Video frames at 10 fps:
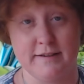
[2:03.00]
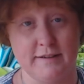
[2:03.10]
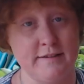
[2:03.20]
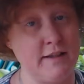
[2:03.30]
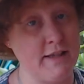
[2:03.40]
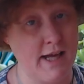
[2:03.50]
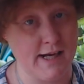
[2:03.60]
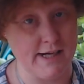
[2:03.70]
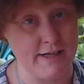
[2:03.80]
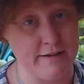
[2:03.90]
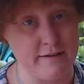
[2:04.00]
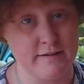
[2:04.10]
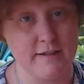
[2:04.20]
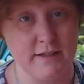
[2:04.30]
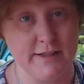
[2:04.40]
is the lie that's
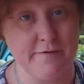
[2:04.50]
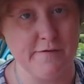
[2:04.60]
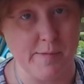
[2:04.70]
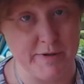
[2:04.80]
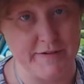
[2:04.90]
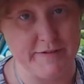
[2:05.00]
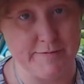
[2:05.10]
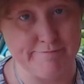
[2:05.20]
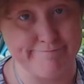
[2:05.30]
killing feminism.